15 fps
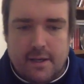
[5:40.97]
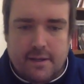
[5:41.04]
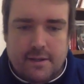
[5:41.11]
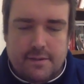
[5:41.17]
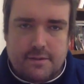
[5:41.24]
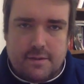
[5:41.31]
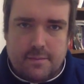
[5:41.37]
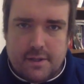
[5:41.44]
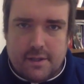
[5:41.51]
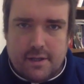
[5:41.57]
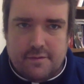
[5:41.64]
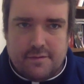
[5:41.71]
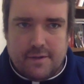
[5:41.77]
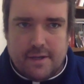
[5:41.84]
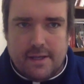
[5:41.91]
Something
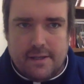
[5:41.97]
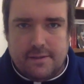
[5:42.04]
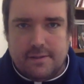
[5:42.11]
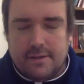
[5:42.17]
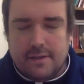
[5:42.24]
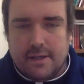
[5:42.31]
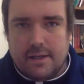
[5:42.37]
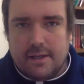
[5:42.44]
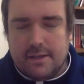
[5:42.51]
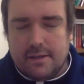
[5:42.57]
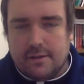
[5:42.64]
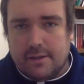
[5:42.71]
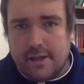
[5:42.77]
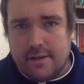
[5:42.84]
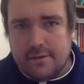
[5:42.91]
I find in
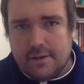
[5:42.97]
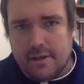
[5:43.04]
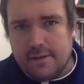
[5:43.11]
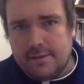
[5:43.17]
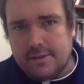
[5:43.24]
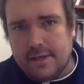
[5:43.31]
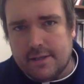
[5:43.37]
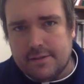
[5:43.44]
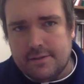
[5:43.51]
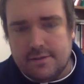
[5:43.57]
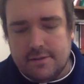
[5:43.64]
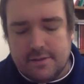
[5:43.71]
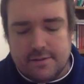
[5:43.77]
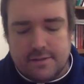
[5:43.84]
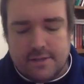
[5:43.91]
a lot of contexts
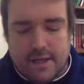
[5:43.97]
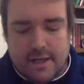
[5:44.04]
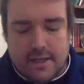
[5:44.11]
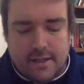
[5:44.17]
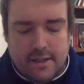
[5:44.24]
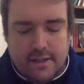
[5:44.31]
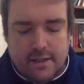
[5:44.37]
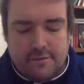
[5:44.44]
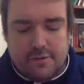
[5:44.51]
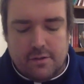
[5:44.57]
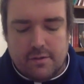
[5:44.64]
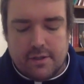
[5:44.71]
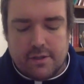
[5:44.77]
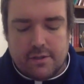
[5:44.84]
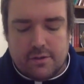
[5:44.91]
is that if
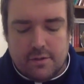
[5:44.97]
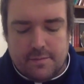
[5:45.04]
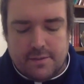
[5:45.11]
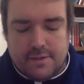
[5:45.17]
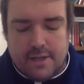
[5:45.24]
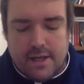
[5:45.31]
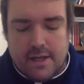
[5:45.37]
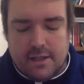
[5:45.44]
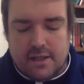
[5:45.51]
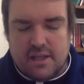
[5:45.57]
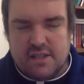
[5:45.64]
you're in a group setting,